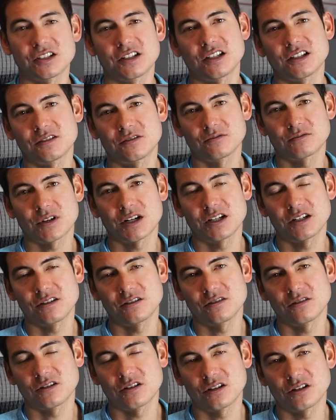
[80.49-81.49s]
I had a right
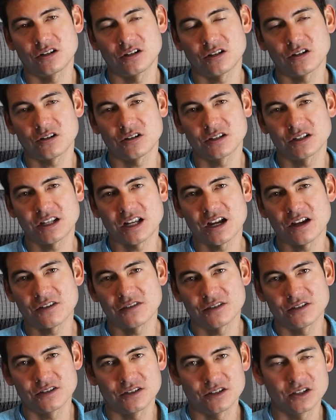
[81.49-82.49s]
heart
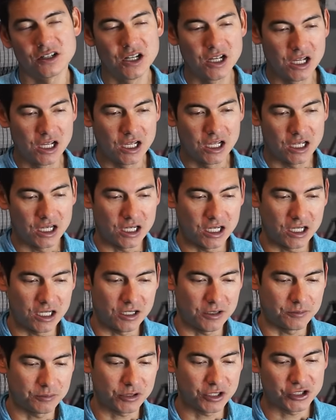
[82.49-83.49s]
catheter,
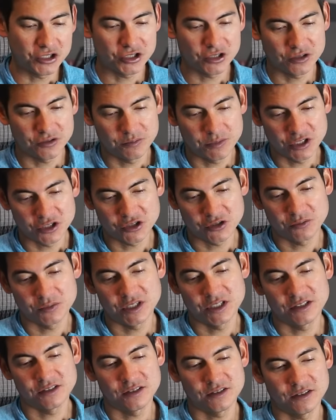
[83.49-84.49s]
pressure
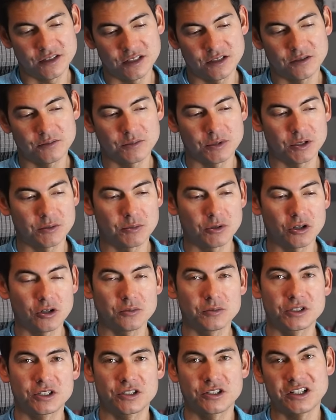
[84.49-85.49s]
measurement, and then a
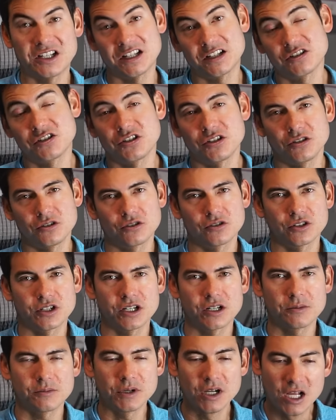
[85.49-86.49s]
pulmonary
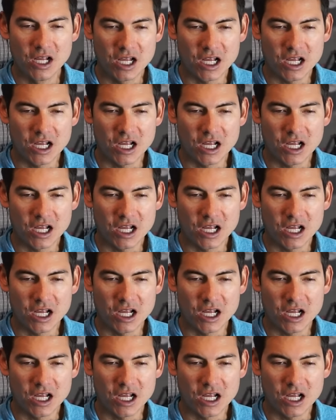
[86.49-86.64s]
angiogram.